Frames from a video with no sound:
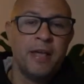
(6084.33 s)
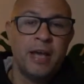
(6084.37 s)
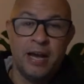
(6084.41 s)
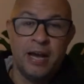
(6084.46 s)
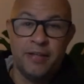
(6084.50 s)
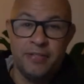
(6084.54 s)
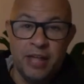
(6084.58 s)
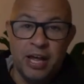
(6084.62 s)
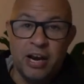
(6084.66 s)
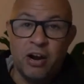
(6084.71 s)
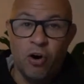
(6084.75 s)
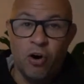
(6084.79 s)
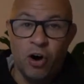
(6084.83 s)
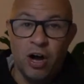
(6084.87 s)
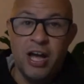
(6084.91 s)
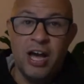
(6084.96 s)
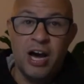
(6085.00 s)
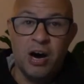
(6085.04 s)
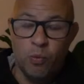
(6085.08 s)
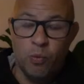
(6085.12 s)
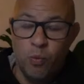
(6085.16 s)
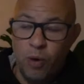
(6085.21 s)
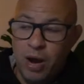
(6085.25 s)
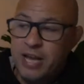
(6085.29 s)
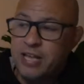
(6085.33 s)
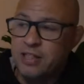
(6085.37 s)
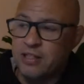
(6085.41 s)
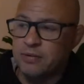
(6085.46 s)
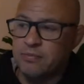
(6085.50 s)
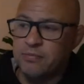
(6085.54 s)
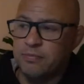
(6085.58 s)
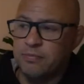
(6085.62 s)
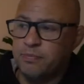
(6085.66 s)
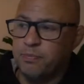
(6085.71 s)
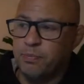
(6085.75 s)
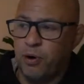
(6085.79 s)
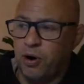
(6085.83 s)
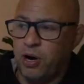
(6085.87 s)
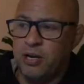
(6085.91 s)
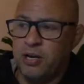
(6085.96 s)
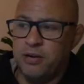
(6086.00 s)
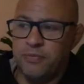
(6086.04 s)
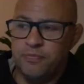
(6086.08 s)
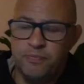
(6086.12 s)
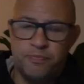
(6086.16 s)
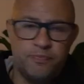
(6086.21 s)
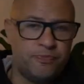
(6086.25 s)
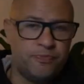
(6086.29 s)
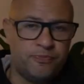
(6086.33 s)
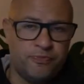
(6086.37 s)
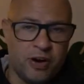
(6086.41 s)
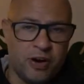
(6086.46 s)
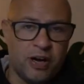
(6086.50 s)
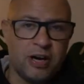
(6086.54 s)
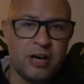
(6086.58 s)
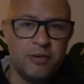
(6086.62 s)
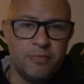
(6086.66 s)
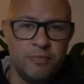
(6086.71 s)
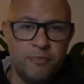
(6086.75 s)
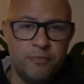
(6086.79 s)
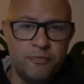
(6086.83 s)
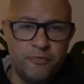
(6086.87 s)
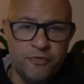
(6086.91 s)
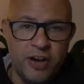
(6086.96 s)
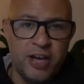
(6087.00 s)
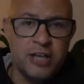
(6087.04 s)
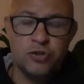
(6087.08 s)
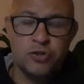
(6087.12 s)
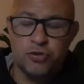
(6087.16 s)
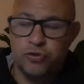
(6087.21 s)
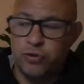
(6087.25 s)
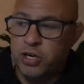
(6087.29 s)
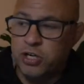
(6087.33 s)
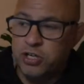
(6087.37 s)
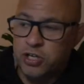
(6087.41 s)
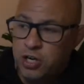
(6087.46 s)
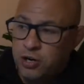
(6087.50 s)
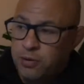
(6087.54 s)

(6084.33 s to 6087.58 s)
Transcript: And that I outweigh them by a fucking fair stretch.